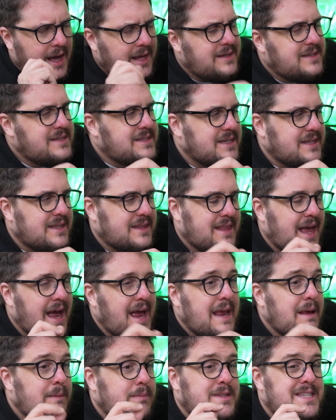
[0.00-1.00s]
And
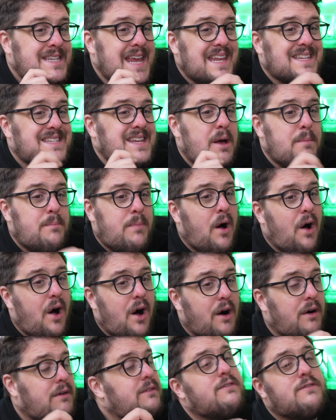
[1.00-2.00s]
that sets it
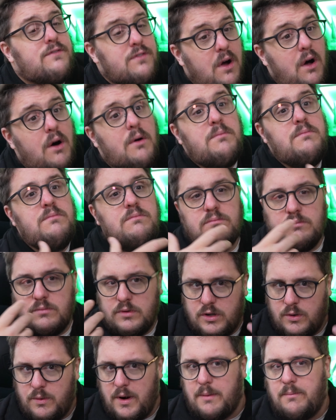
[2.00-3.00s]
apart from
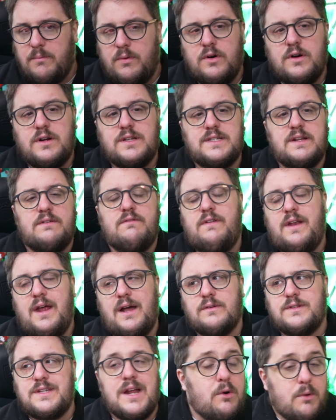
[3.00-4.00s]
QuickBooks and everything
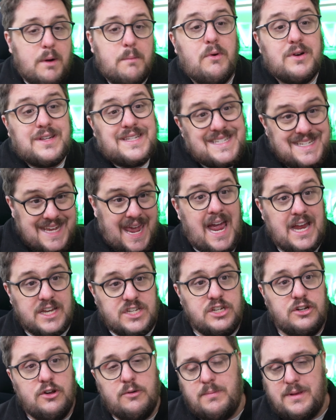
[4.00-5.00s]
else. Now, QuickBooks is
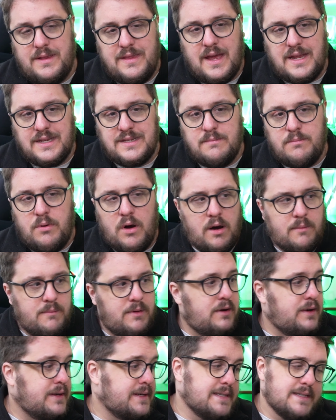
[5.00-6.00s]
catching up in that
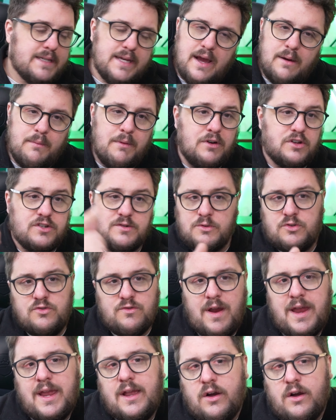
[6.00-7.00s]
department, and we've got some great